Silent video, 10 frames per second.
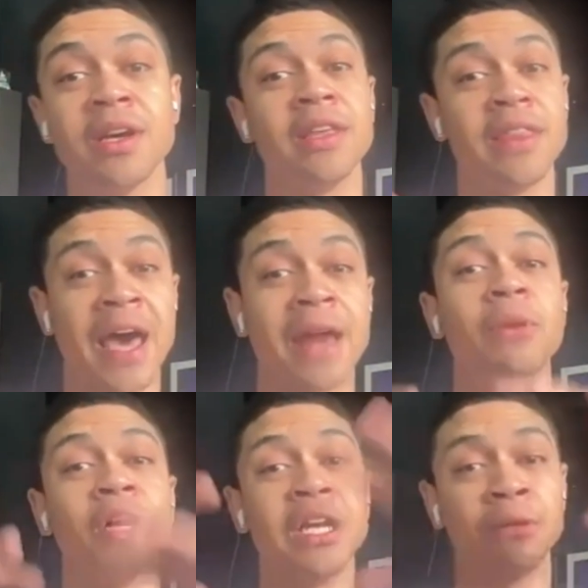And then that
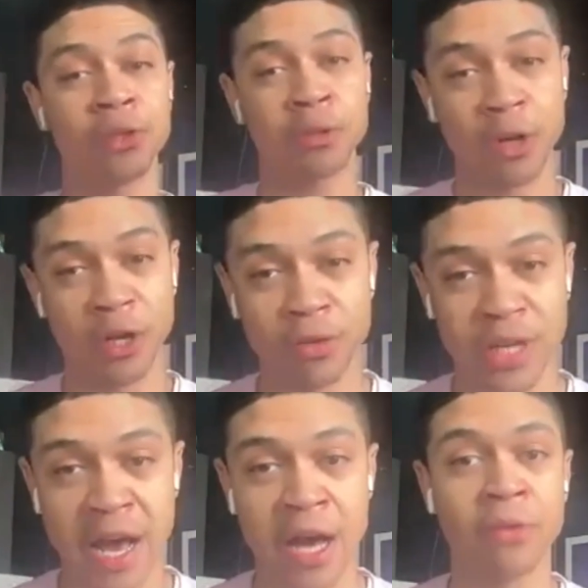money will sprinkle
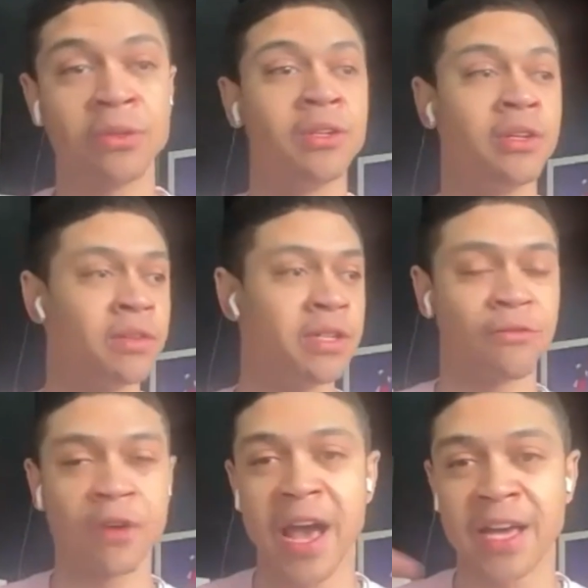down to
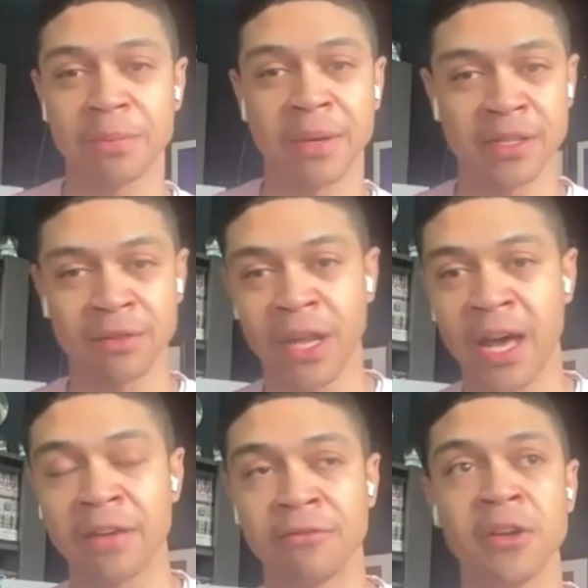different aspects of
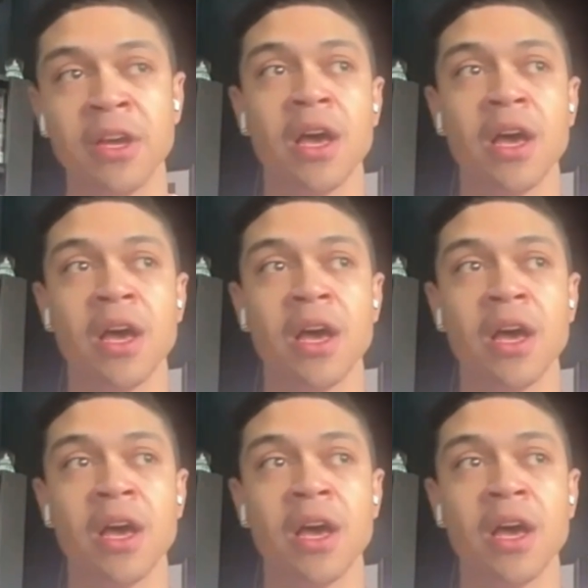life.